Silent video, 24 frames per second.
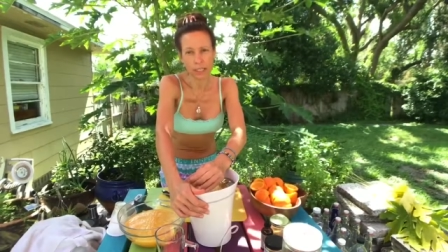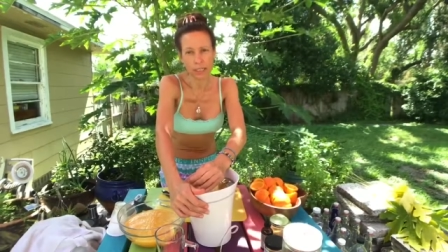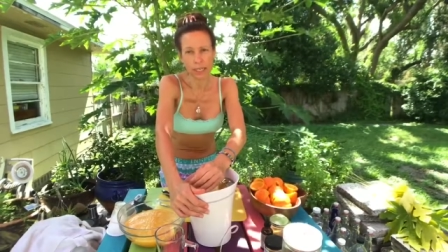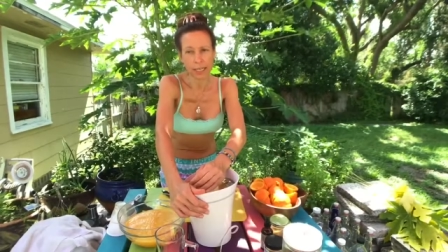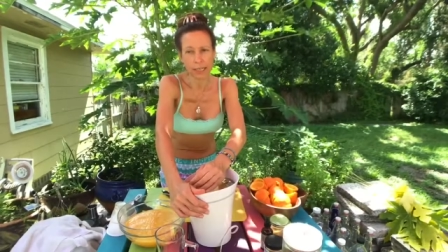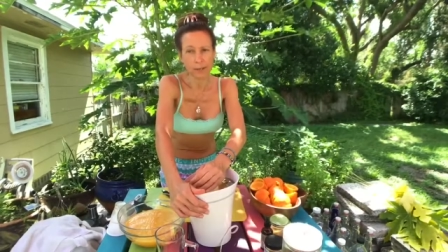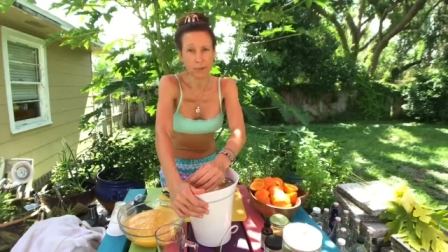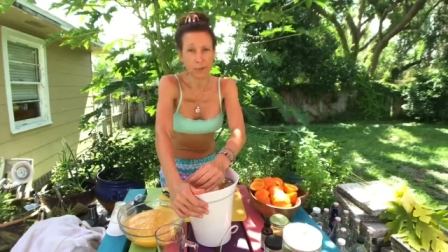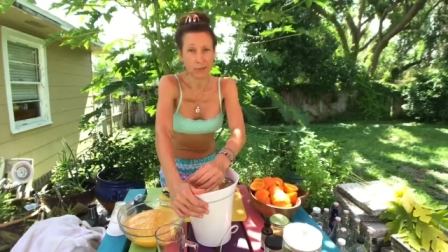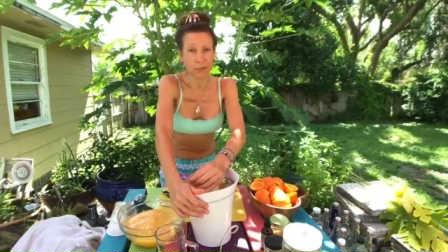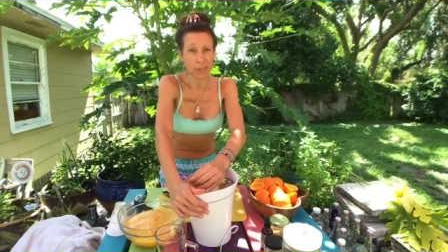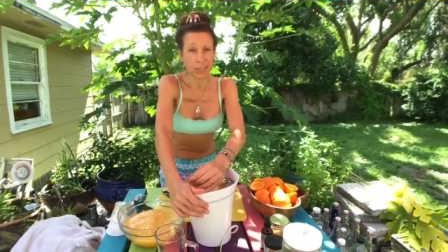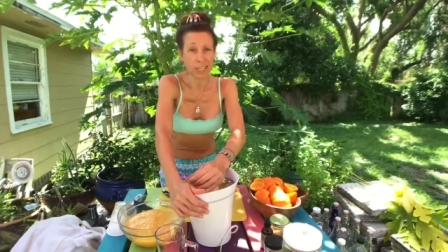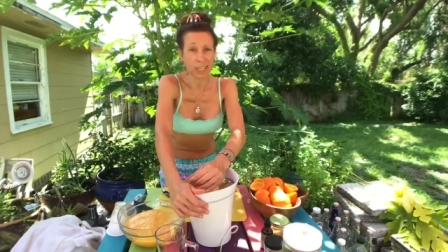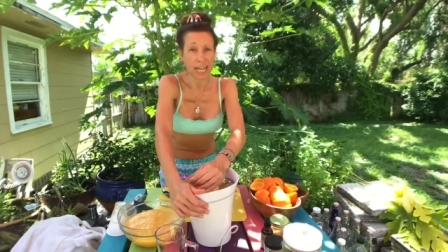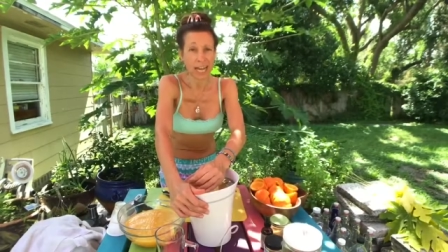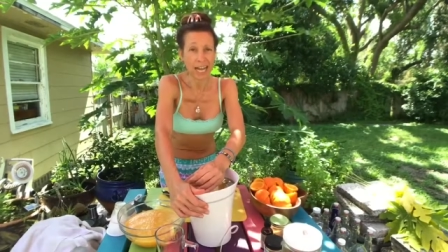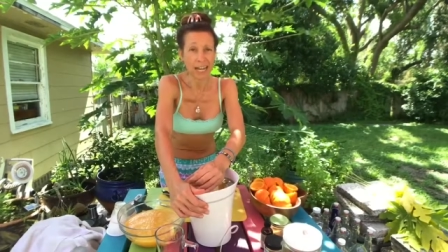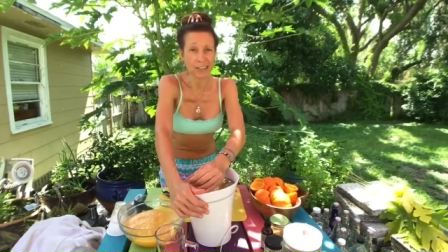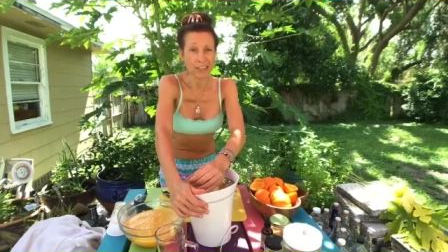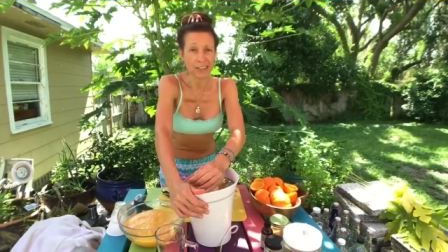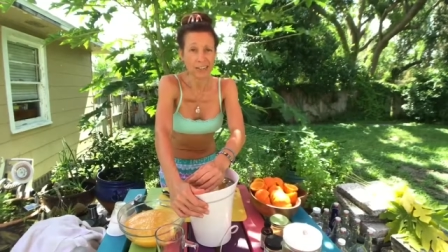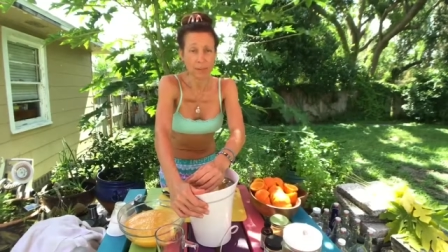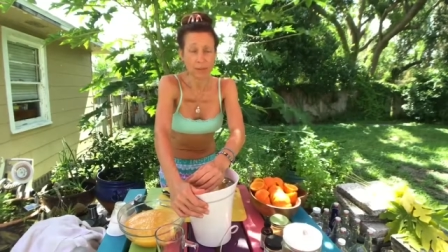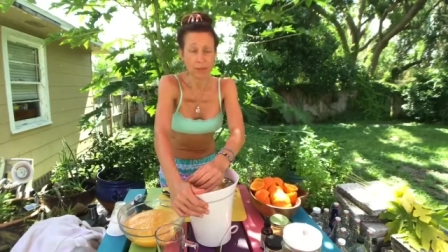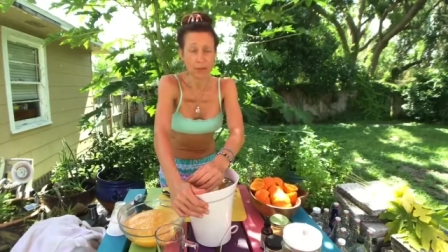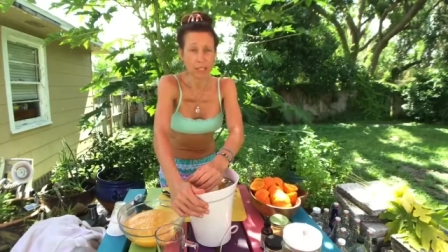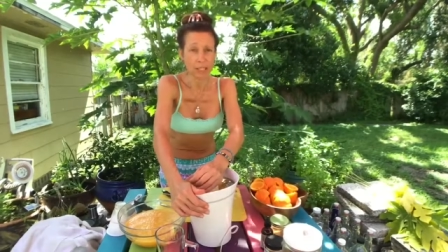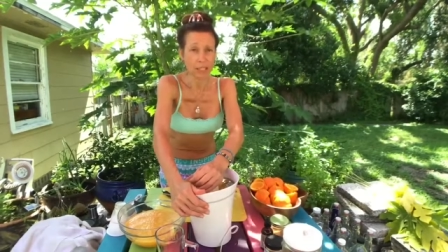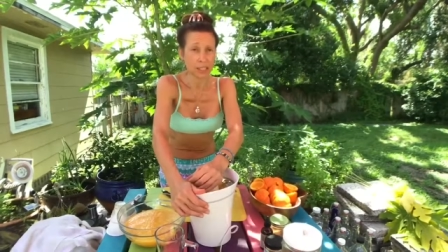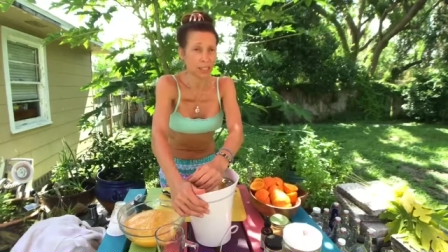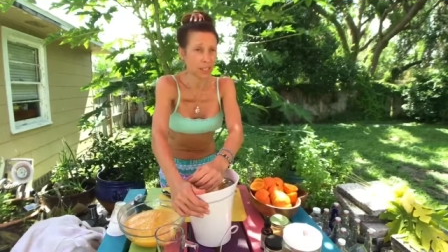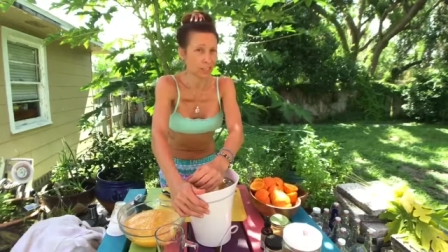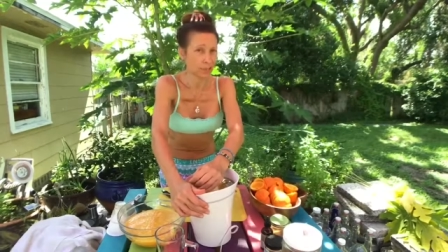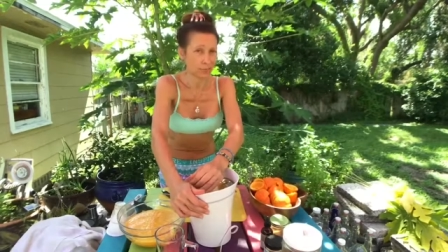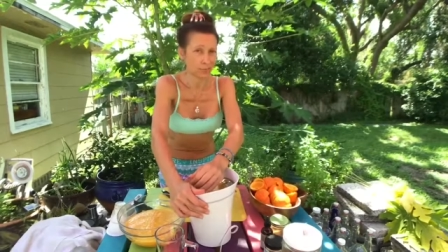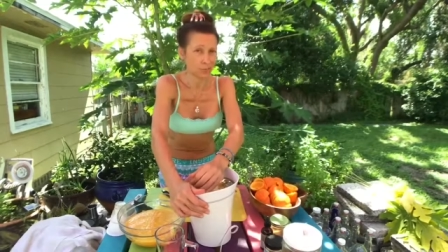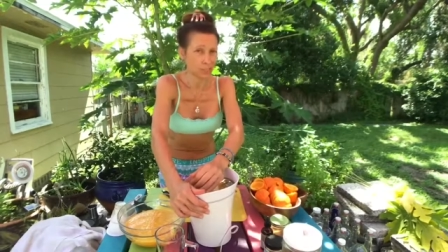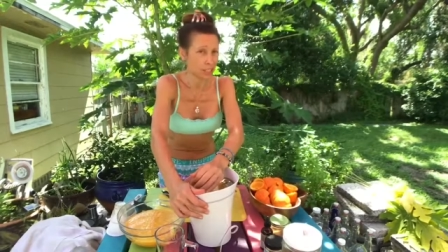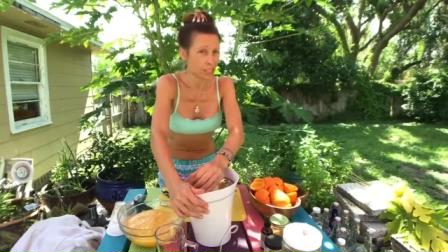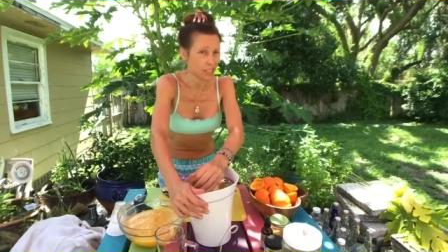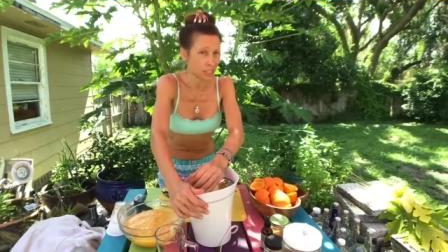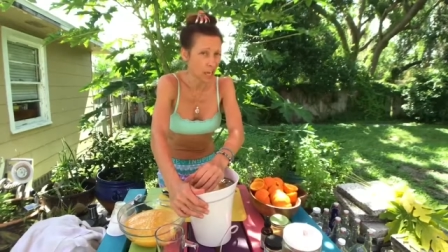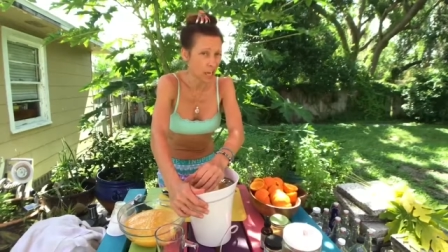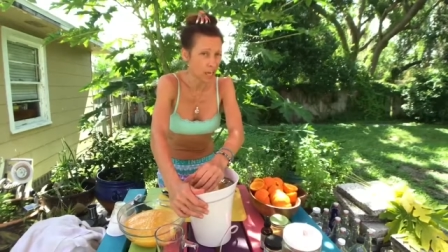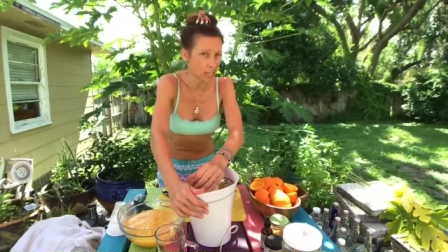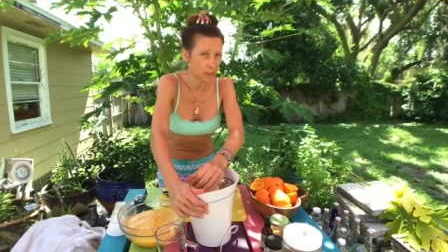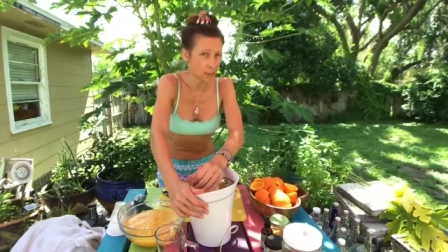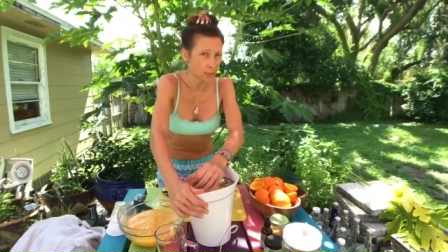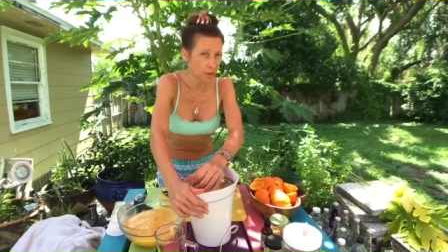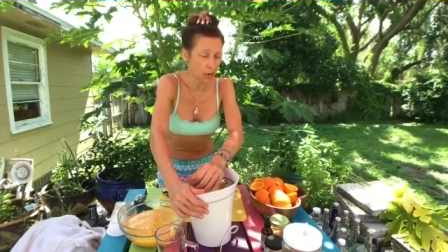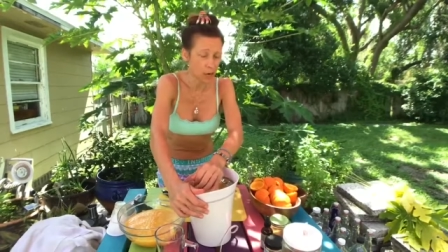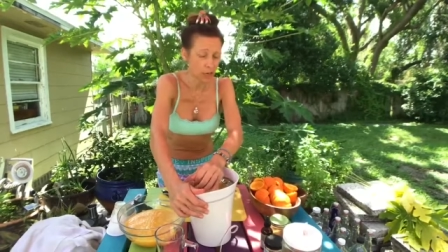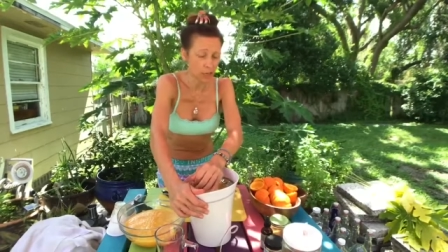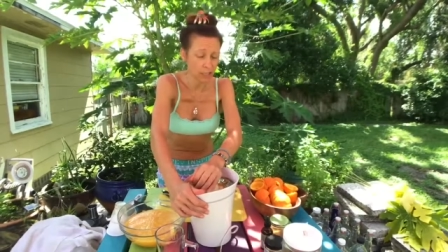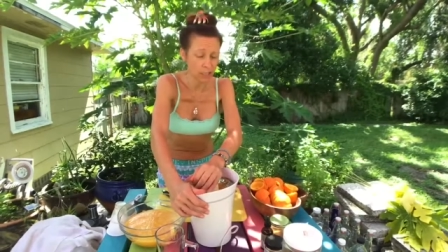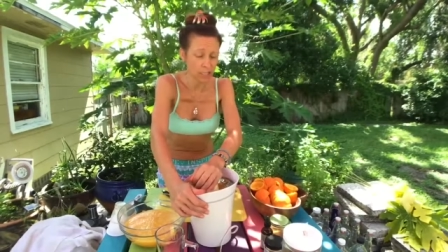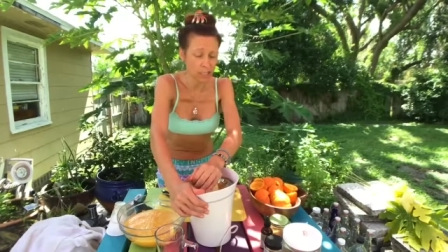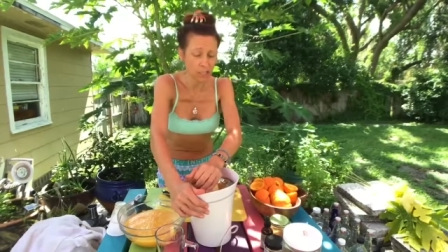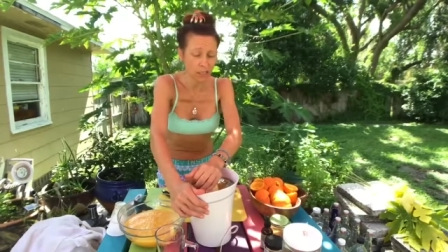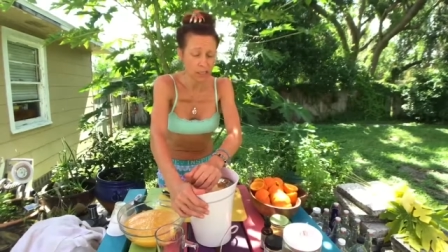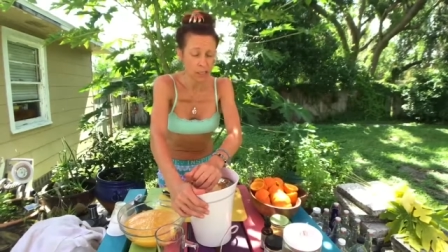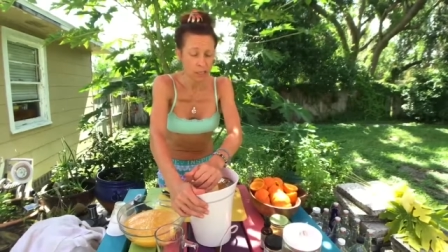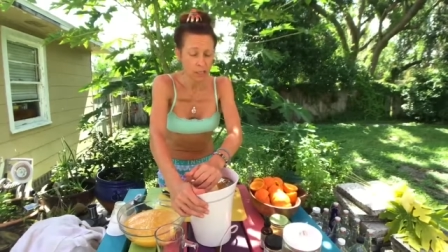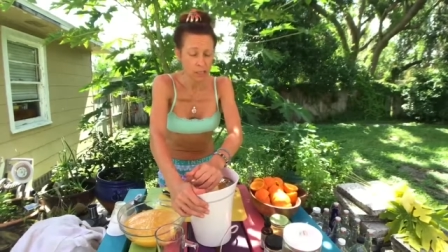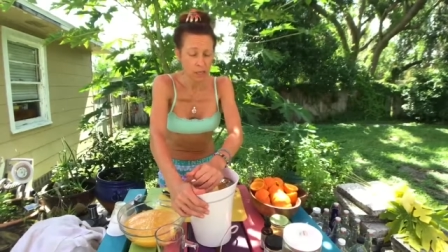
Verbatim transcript: like we try to add something in that's really not a priority,